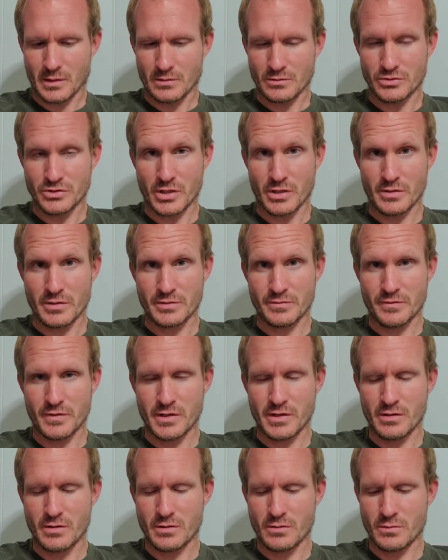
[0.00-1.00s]
share this
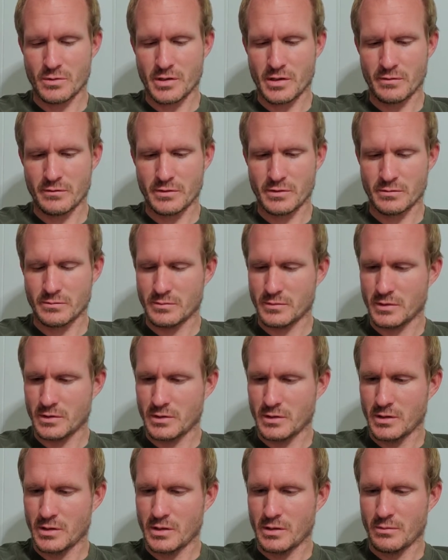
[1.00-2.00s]
video or whatever.
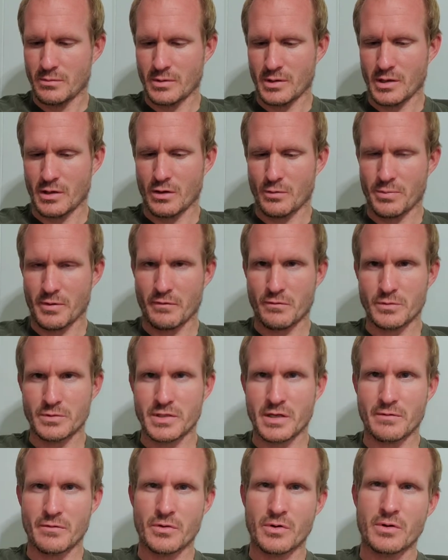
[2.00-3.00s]
But I hope everyone's
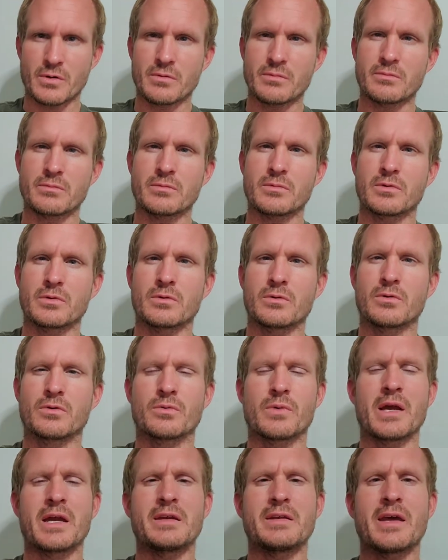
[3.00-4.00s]
having a
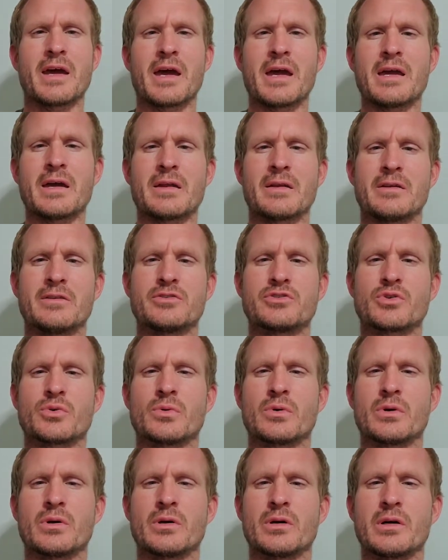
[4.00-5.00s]
great day and
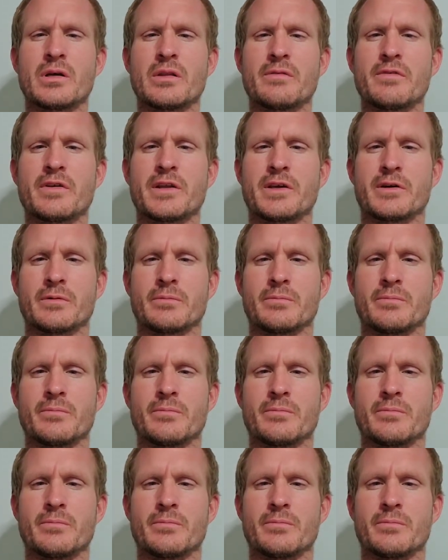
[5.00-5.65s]
enjoy the video.